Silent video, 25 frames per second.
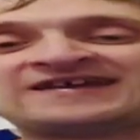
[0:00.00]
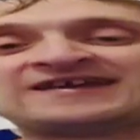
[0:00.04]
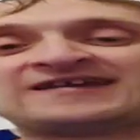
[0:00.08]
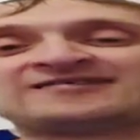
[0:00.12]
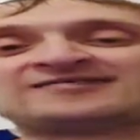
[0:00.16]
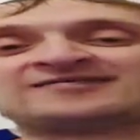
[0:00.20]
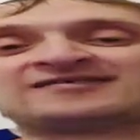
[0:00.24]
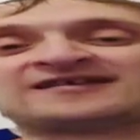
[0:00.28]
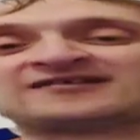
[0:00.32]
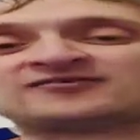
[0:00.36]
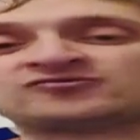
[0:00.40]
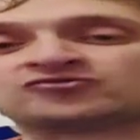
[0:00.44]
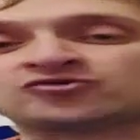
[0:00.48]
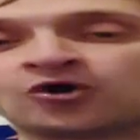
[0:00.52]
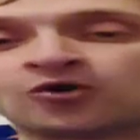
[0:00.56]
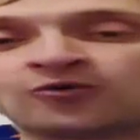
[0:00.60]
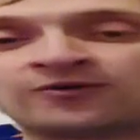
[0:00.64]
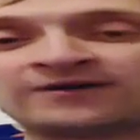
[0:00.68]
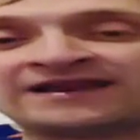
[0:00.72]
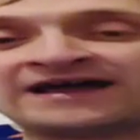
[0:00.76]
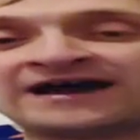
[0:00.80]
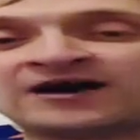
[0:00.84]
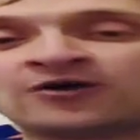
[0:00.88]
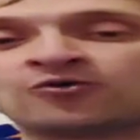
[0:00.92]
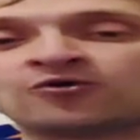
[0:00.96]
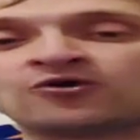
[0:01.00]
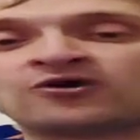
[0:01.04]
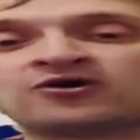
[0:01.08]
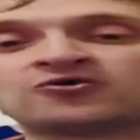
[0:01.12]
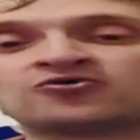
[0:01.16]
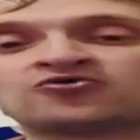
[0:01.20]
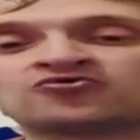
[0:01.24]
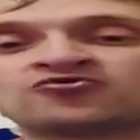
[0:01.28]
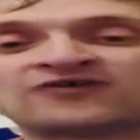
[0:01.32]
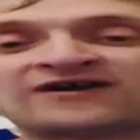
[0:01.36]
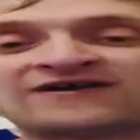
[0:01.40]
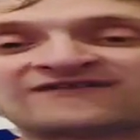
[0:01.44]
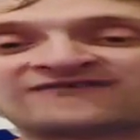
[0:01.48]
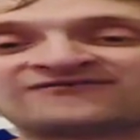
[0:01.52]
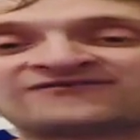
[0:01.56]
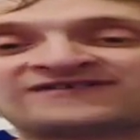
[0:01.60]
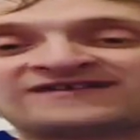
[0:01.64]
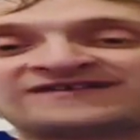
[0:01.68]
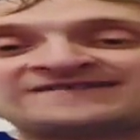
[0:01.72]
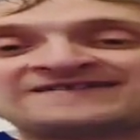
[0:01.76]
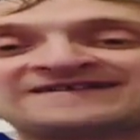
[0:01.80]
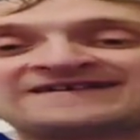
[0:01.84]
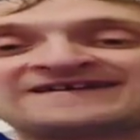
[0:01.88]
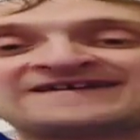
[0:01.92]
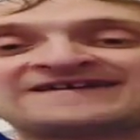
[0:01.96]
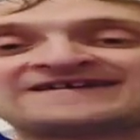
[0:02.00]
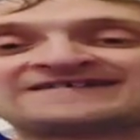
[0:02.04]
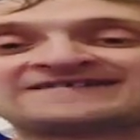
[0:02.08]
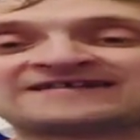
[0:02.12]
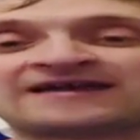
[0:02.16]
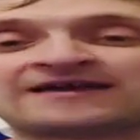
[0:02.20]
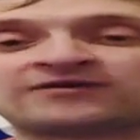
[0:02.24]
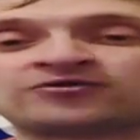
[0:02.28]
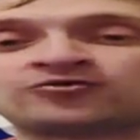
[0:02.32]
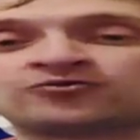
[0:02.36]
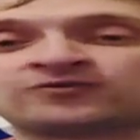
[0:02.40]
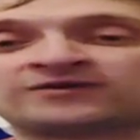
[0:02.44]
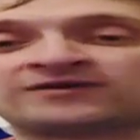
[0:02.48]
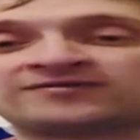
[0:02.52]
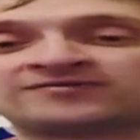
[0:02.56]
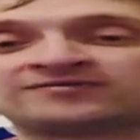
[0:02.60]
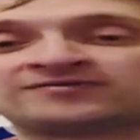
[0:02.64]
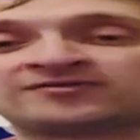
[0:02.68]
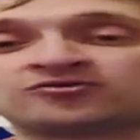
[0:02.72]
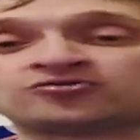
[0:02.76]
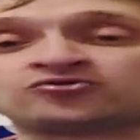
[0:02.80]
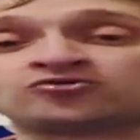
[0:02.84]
It's that going out, grafting, getting the wins.